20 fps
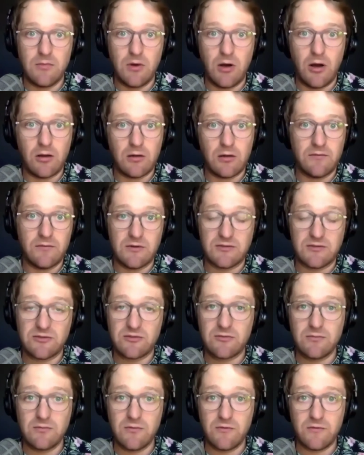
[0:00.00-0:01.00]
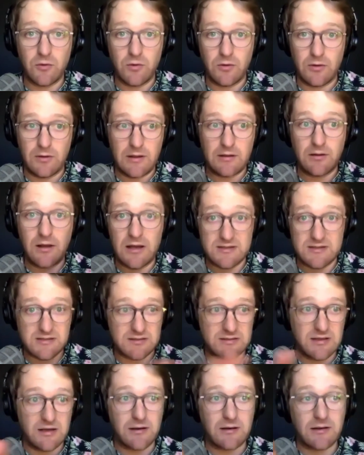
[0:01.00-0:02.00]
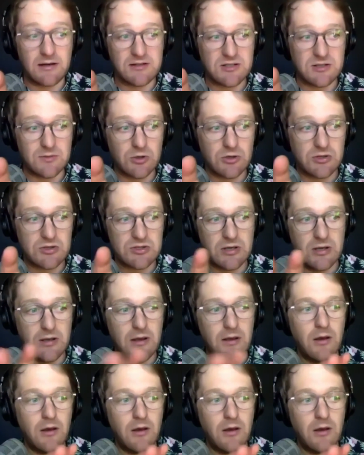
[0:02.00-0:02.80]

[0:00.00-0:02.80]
all of this food, and they lost a ton of customers.